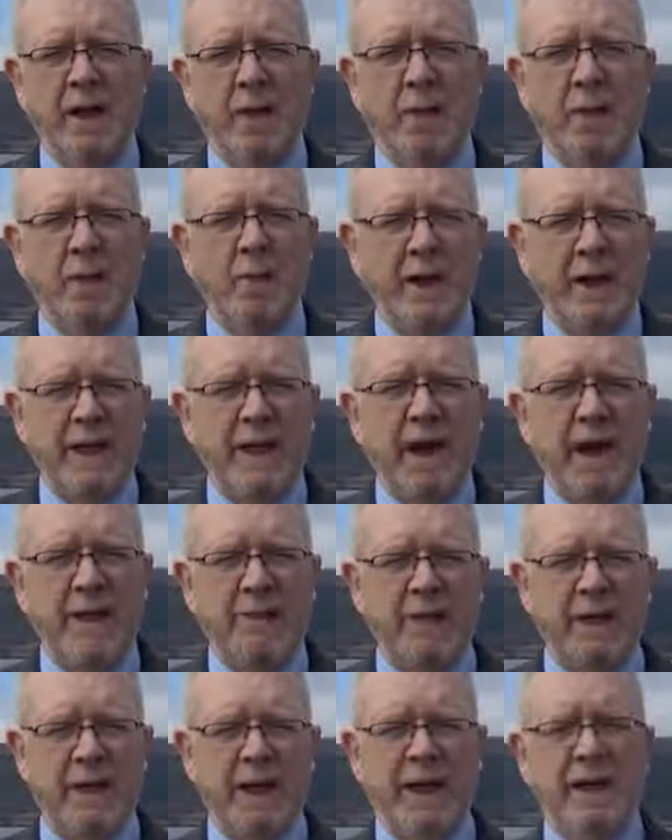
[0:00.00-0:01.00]
What we
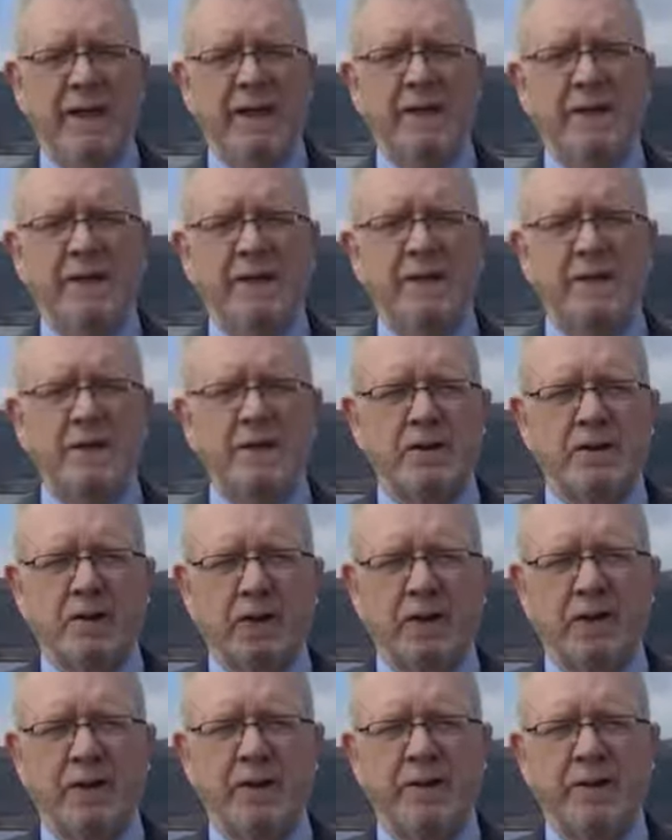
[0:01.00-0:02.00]
now need is
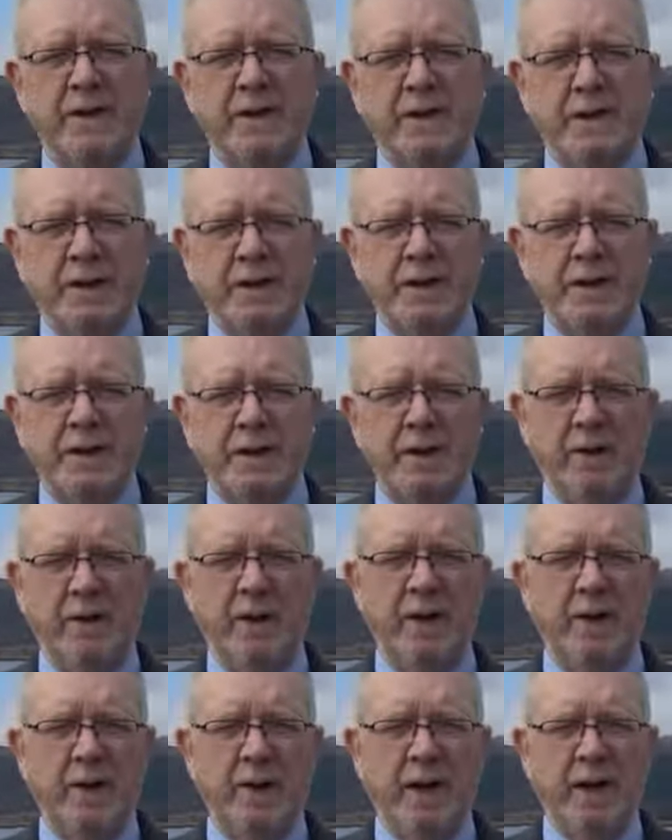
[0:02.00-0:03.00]
constructive discussion
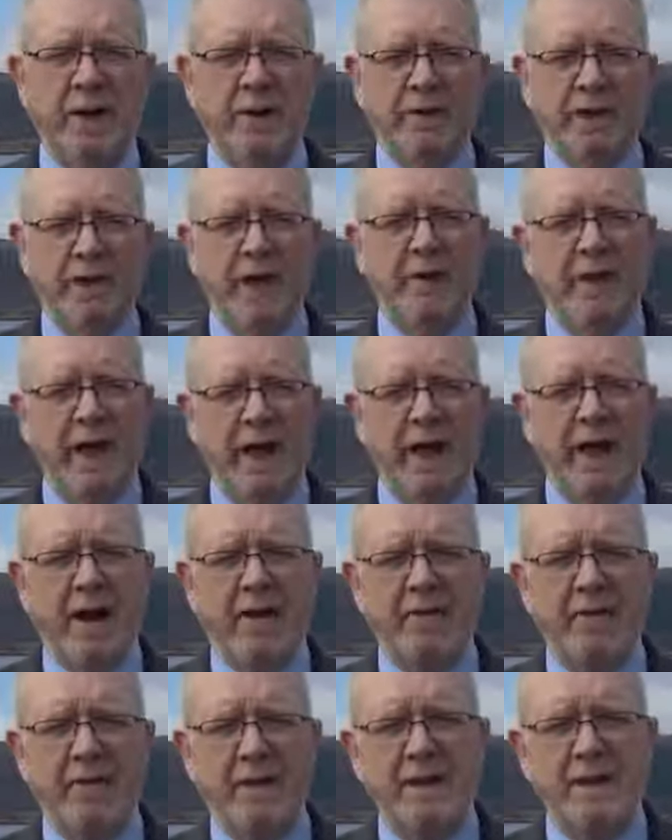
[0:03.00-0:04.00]
with the UK
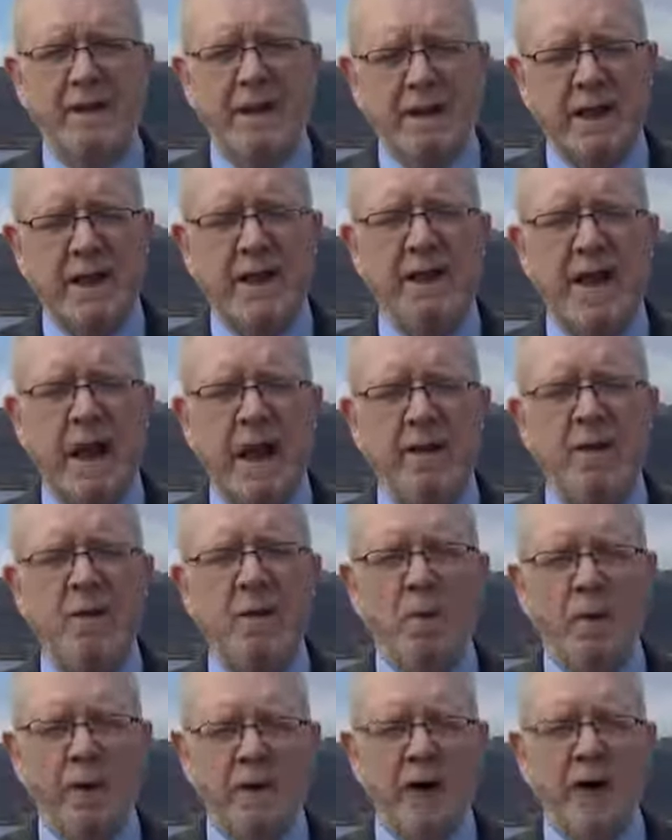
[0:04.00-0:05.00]
government sitting down
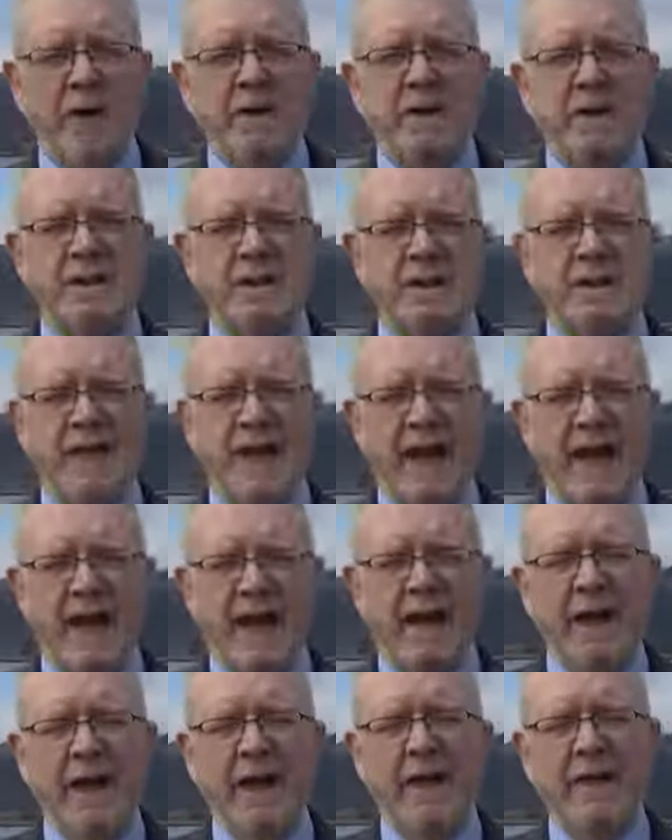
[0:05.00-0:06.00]
with us and
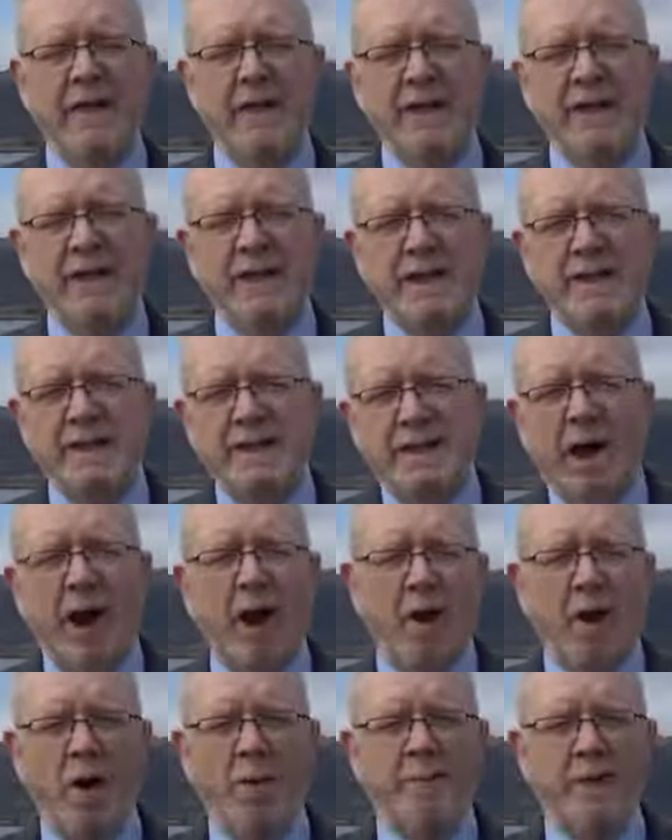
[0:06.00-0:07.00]
saying, this is
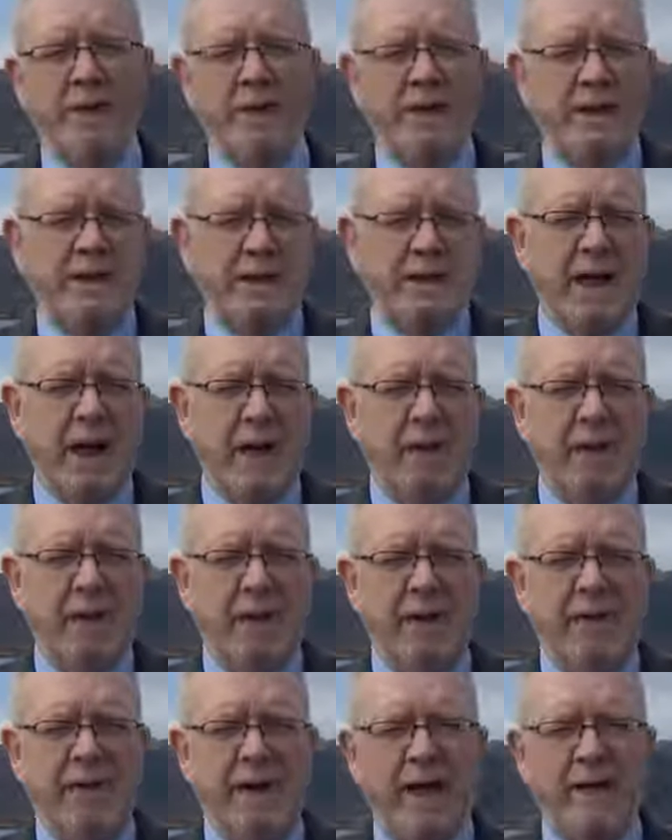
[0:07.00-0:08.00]
our options, this is how
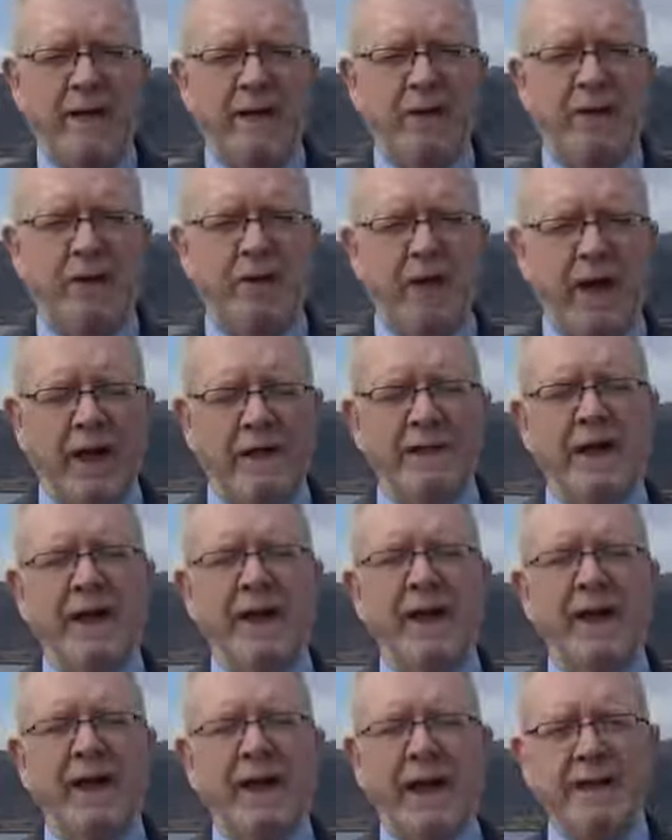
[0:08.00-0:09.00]
we intend to do things,
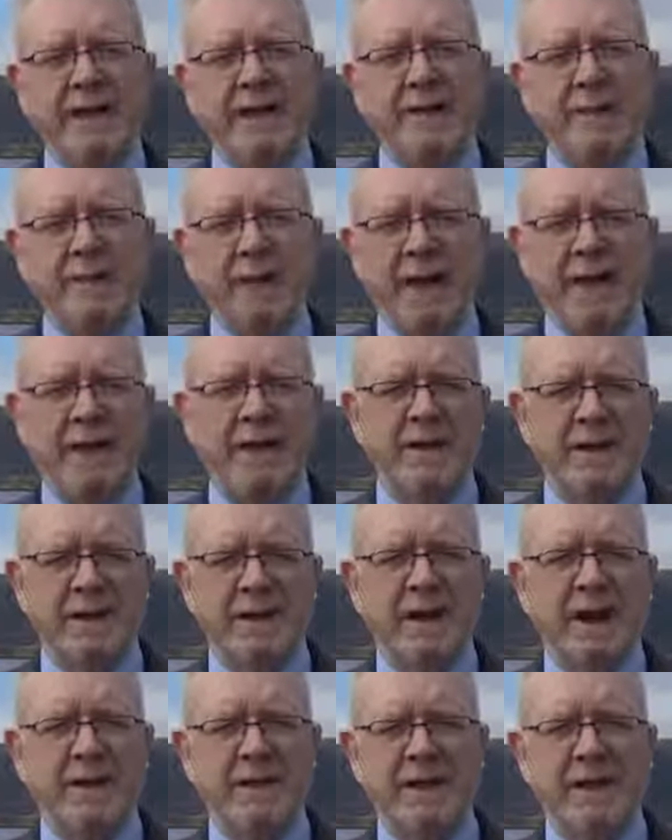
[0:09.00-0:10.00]
let's debate and
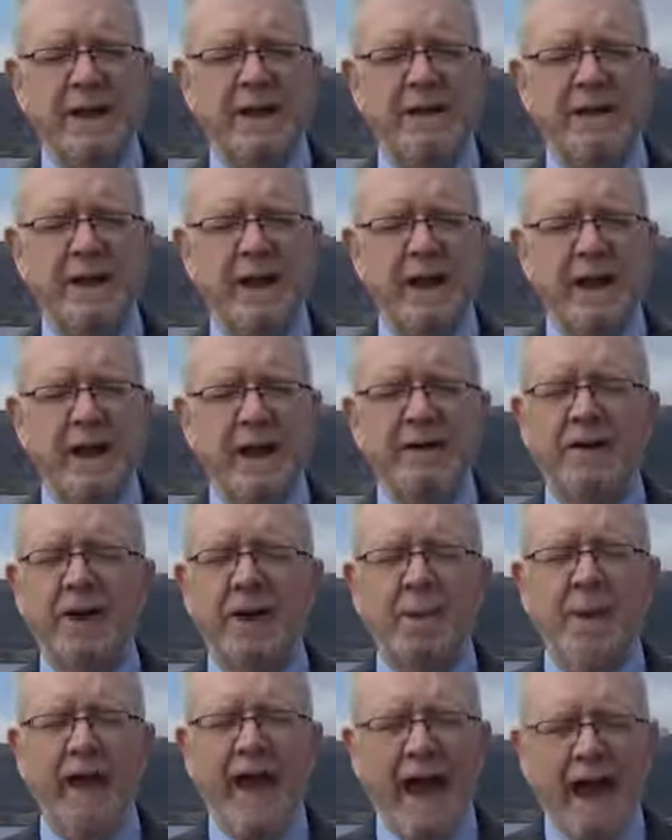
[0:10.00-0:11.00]
discuss this.
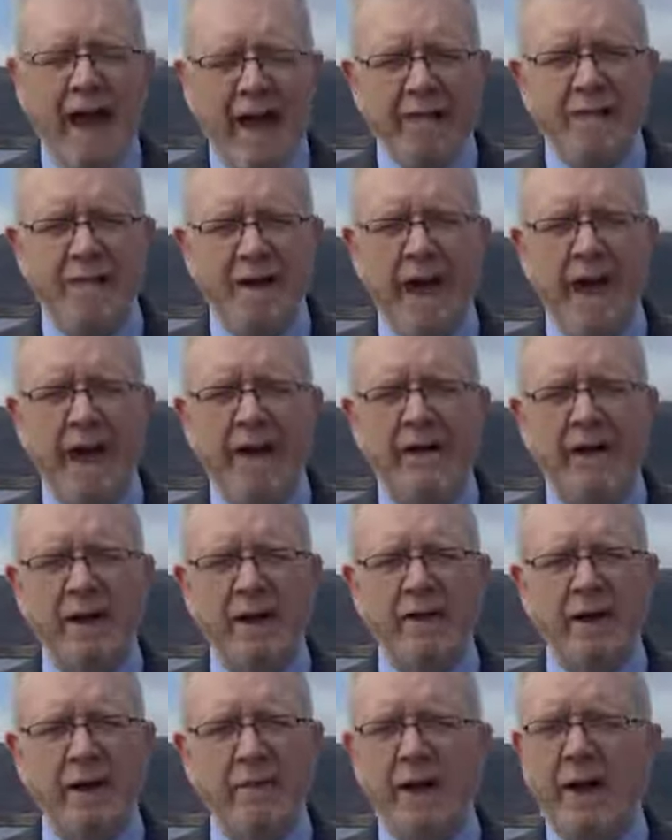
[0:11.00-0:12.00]
Until we have that,
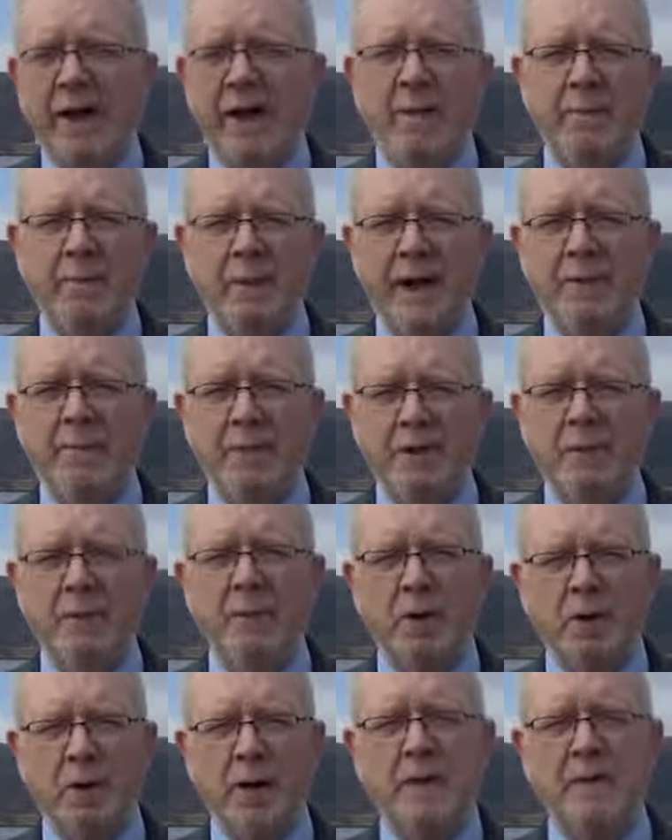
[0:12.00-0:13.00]
then we can't make much
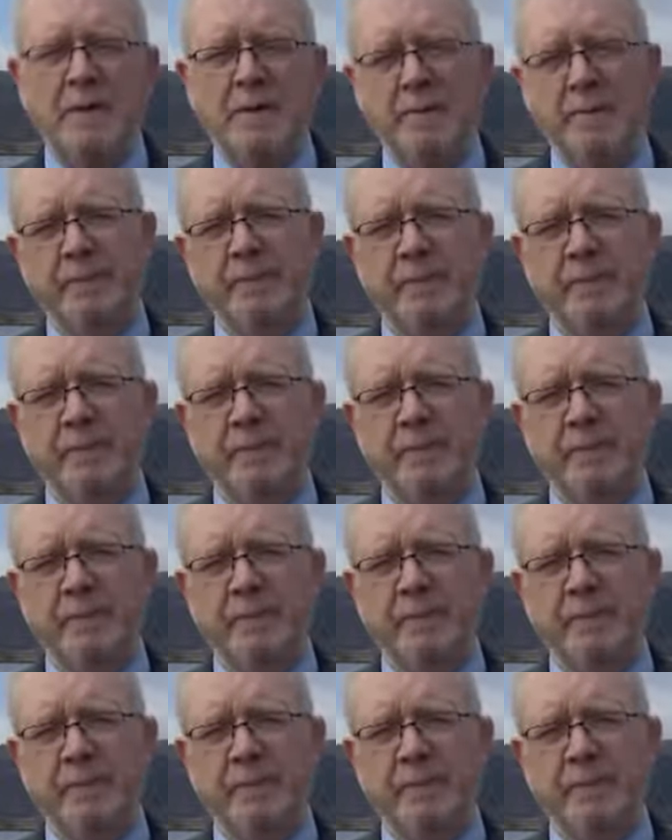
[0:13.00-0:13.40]
progress.